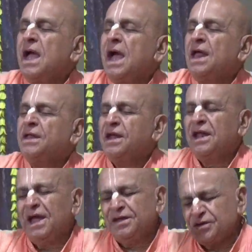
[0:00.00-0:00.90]
Another
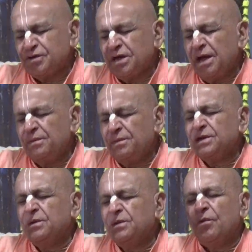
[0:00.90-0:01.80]
realization, I was
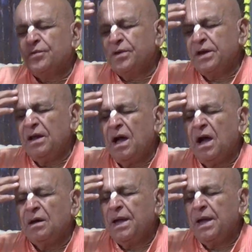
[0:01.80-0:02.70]
in Montreal
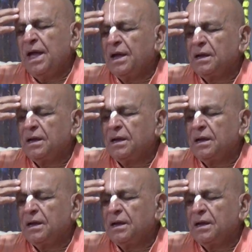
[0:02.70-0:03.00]
long back.